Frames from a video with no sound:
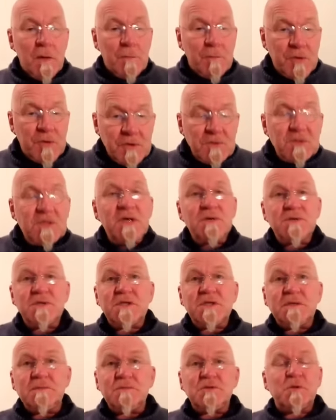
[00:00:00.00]
Pluto
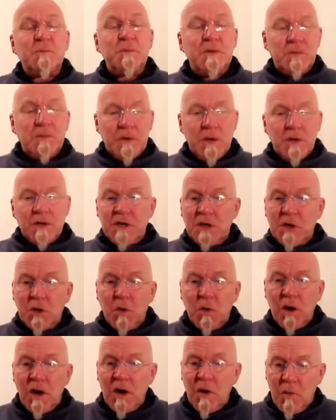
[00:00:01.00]
seems to be working
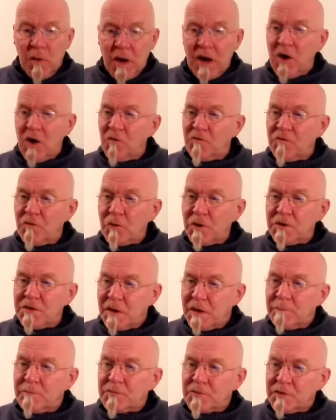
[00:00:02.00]
quite well for a
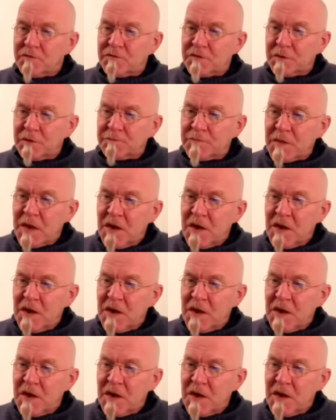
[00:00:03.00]
number of you.